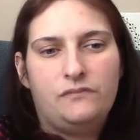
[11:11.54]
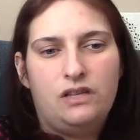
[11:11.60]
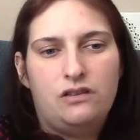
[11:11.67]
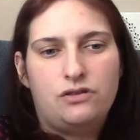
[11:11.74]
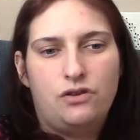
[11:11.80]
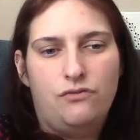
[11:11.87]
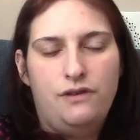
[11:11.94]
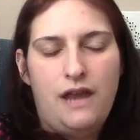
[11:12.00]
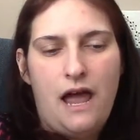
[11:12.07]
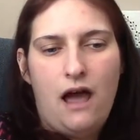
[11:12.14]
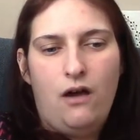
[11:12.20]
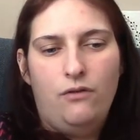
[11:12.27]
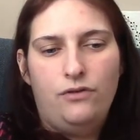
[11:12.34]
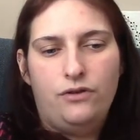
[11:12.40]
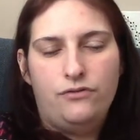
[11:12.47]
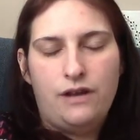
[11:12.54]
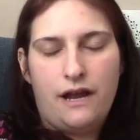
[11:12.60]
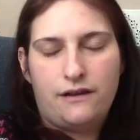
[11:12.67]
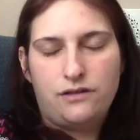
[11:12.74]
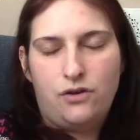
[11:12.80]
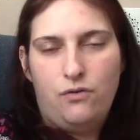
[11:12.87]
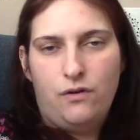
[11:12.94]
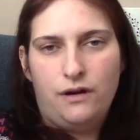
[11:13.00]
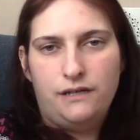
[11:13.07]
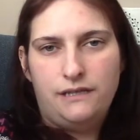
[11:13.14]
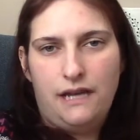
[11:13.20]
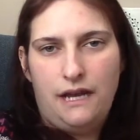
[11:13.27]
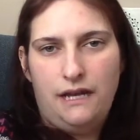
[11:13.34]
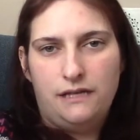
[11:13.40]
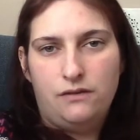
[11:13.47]
So now their next court
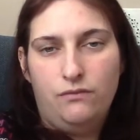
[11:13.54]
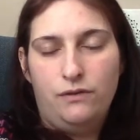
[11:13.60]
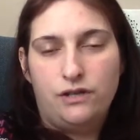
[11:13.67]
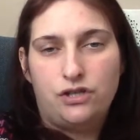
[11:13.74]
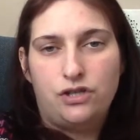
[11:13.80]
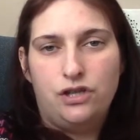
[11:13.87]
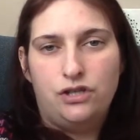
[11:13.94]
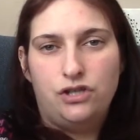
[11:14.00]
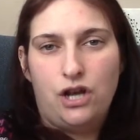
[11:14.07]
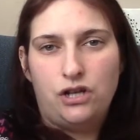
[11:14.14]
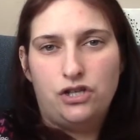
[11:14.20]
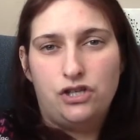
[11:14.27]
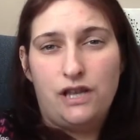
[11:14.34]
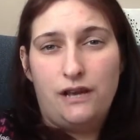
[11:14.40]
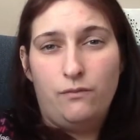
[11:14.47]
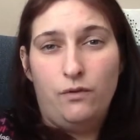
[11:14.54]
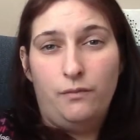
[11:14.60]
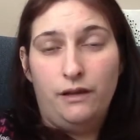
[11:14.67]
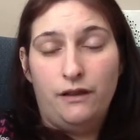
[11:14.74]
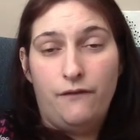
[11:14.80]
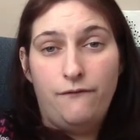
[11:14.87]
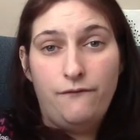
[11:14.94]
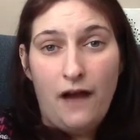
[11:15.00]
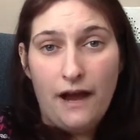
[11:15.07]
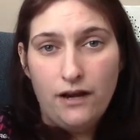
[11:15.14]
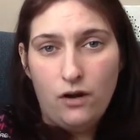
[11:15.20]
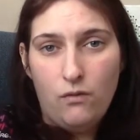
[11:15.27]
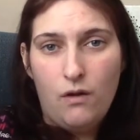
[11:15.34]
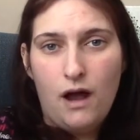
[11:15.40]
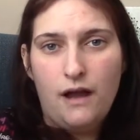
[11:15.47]
date, which the judge said will be the
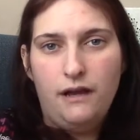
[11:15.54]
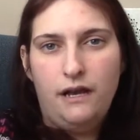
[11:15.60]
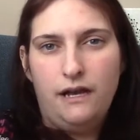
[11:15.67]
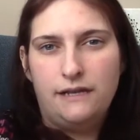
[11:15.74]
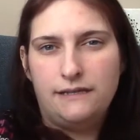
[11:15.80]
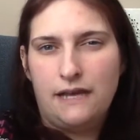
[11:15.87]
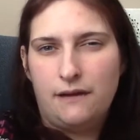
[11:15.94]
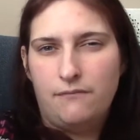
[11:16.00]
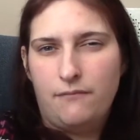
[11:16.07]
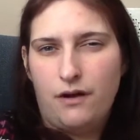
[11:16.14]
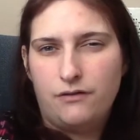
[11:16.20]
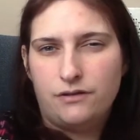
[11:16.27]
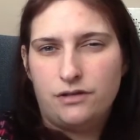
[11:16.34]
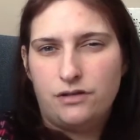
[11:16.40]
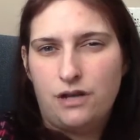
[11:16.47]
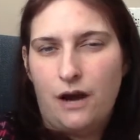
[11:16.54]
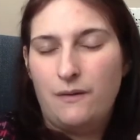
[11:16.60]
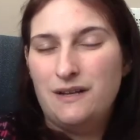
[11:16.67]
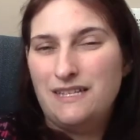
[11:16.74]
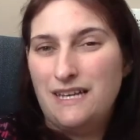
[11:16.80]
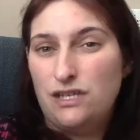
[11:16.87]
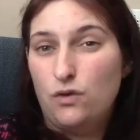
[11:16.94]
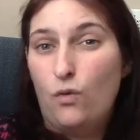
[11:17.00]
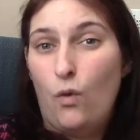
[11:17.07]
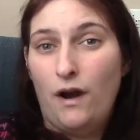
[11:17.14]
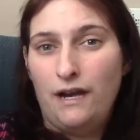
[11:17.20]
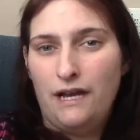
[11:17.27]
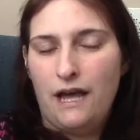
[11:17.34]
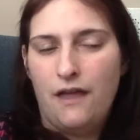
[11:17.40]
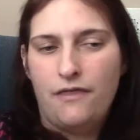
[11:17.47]
final one, is like March, I want to say
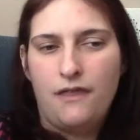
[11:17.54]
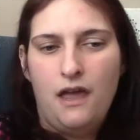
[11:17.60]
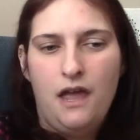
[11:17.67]
20th.